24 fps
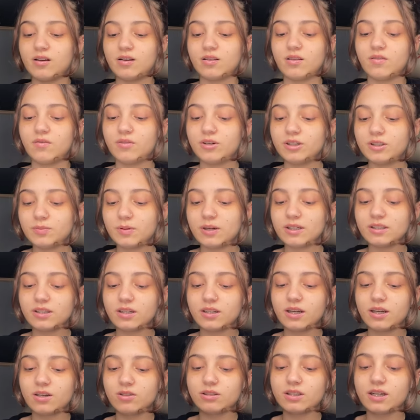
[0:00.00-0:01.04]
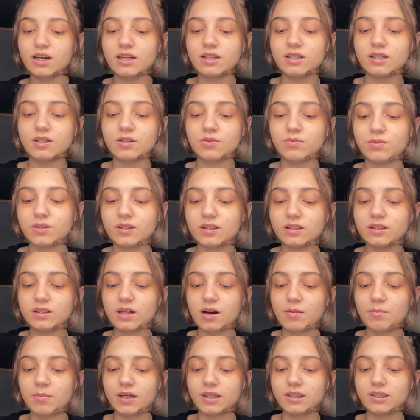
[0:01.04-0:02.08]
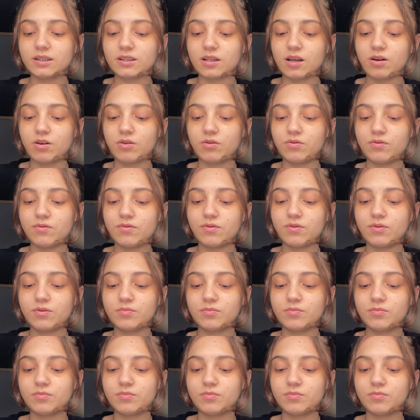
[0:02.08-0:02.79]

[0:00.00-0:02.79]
the first press on nails that i did was on myself